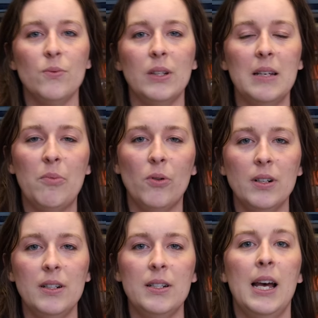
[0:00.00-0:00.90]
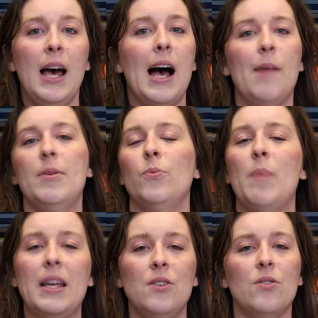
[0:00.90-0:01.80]
is really important is
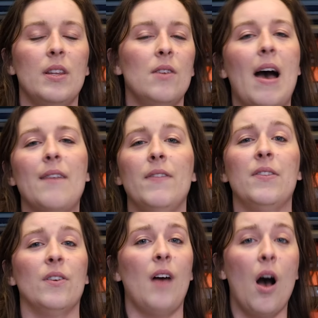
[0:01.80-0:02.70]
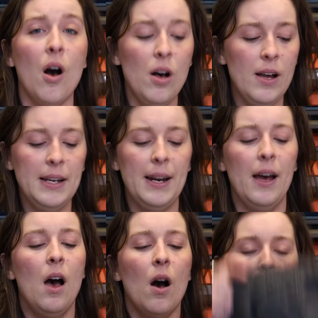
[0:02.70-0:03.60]
making sure that you have either a hood
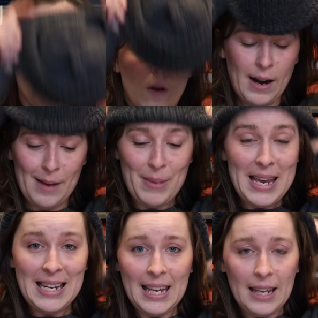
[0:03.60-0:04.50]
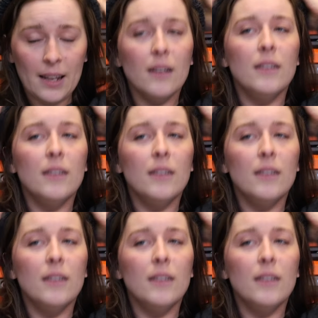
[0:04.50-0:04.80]
or a beanie